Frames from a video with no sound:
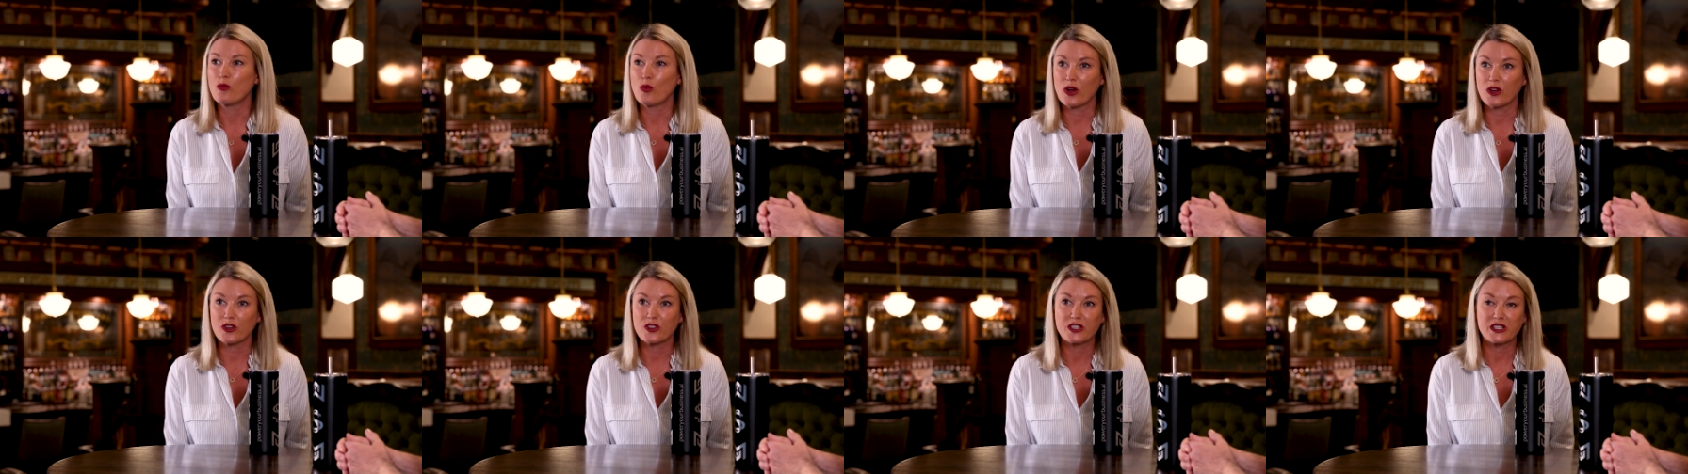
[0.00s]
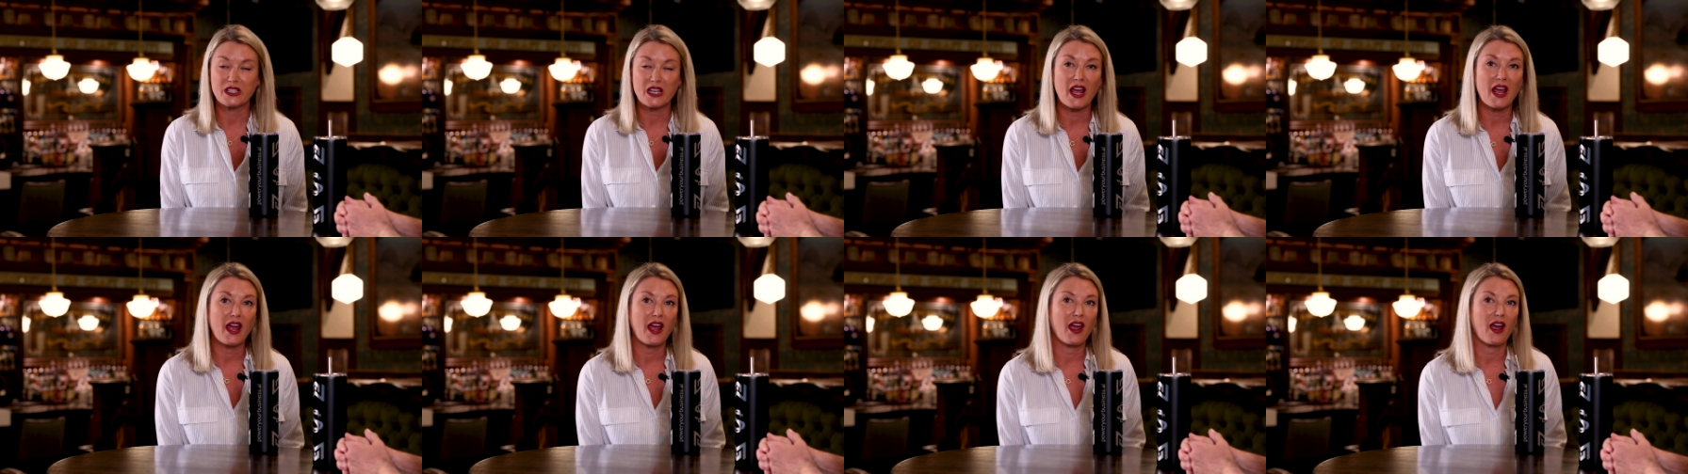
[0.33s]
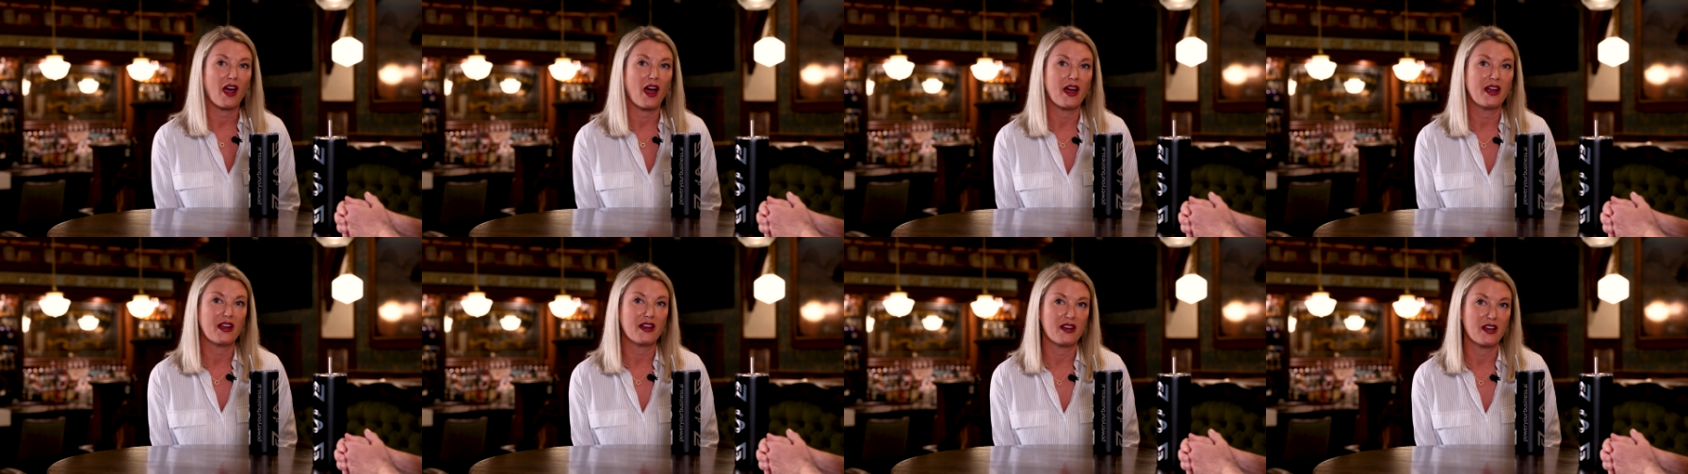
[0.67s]
will
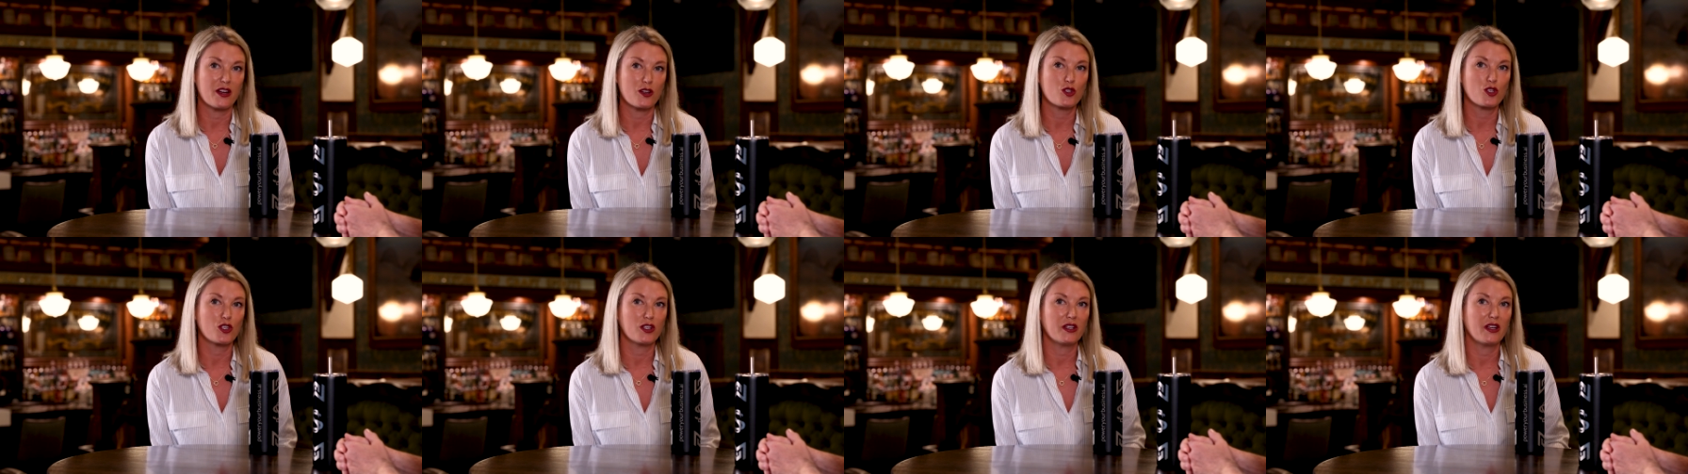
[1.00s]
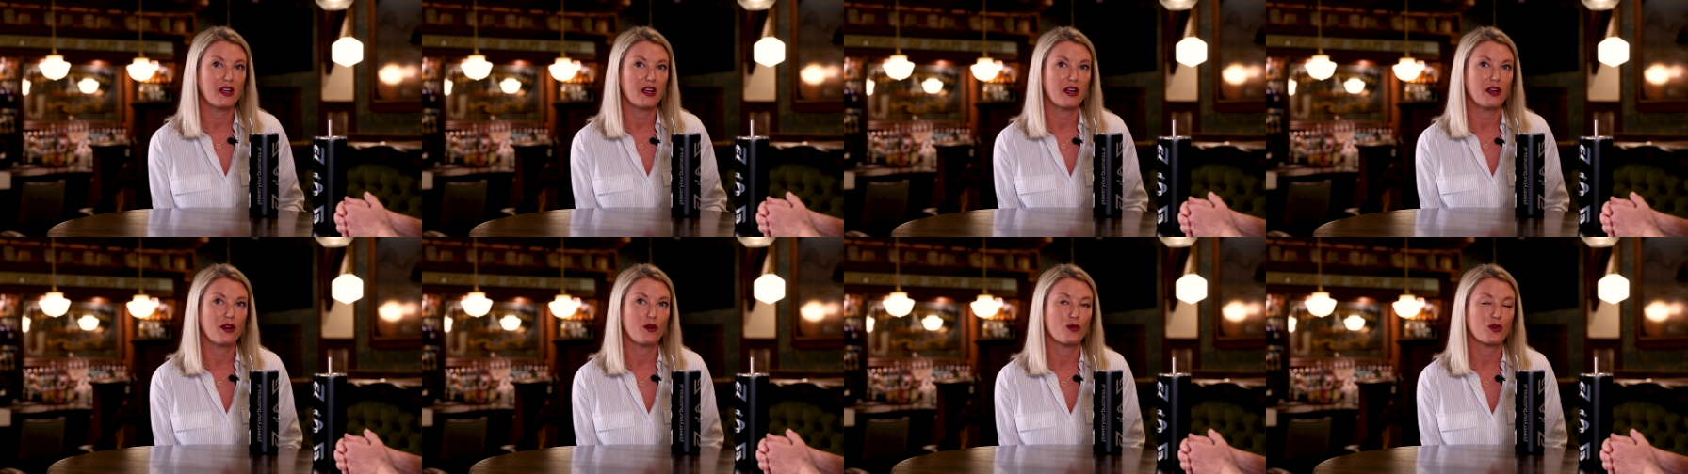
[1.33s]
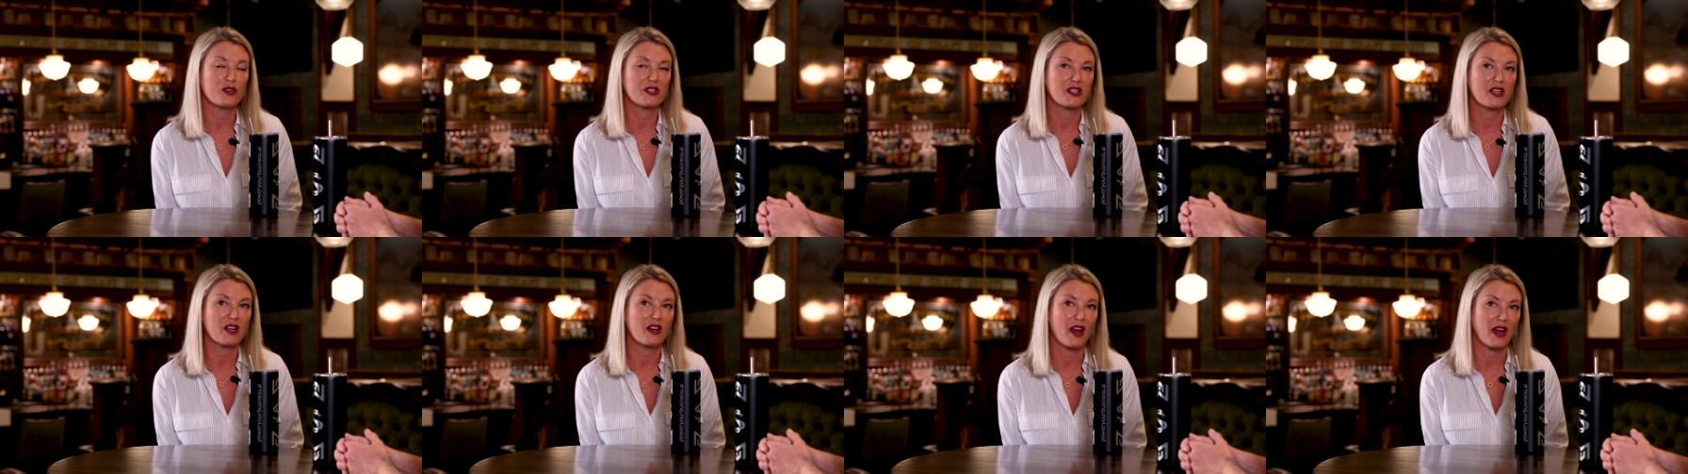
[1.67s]
say I initially
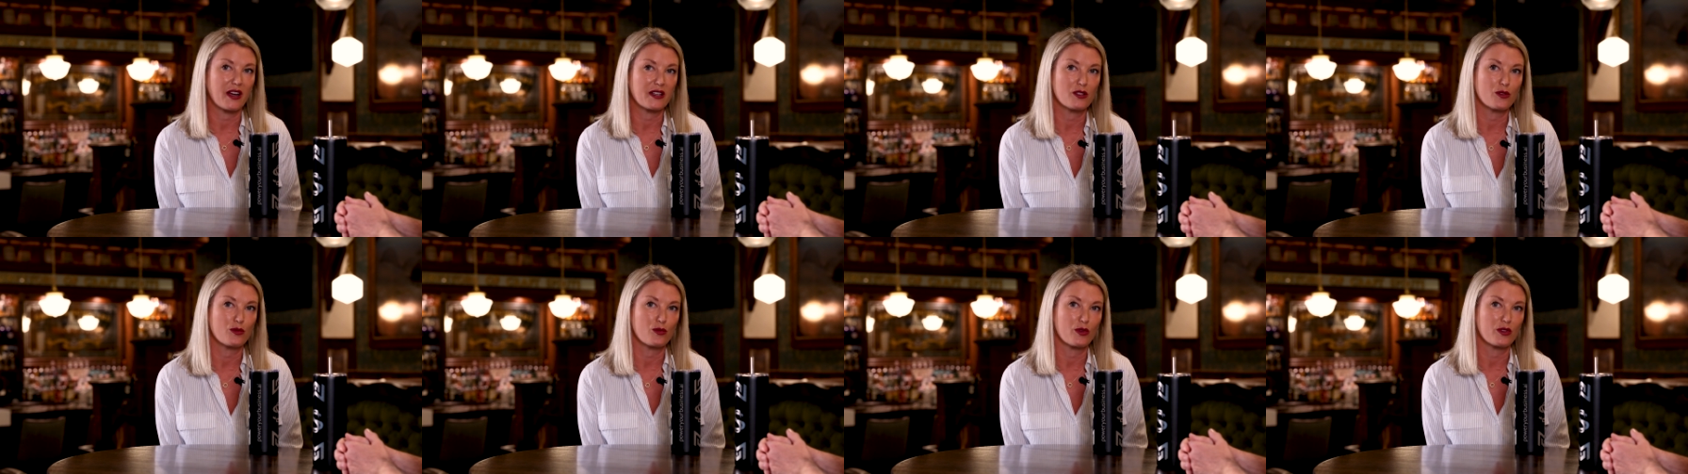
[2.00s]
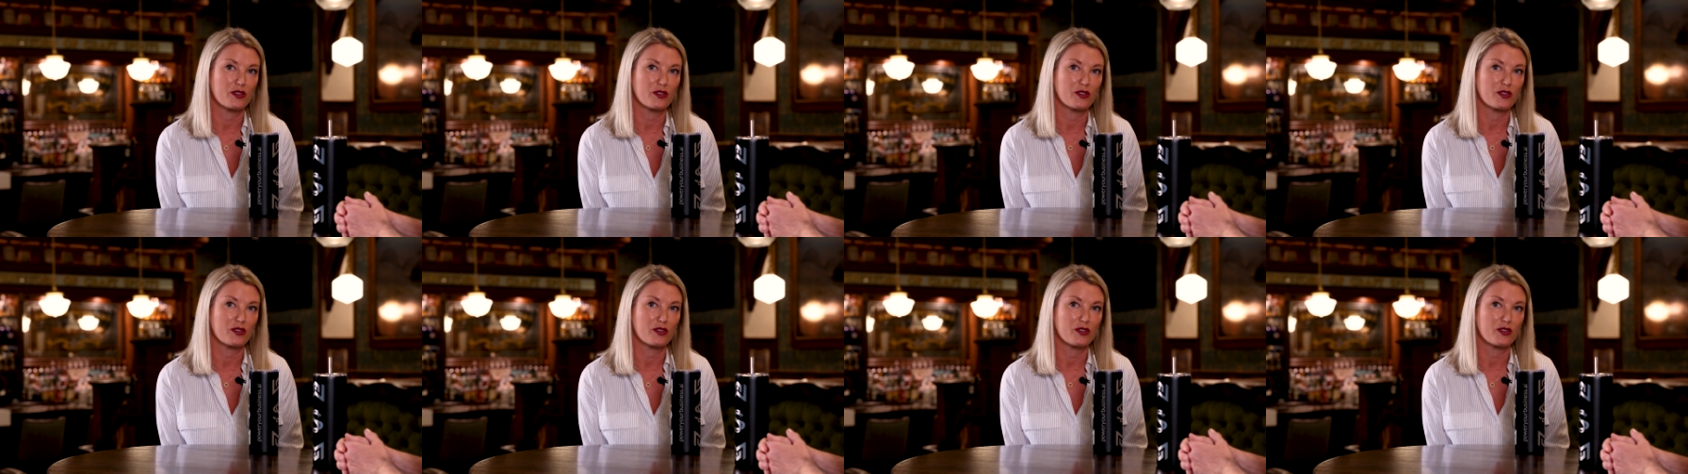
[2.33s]
was connected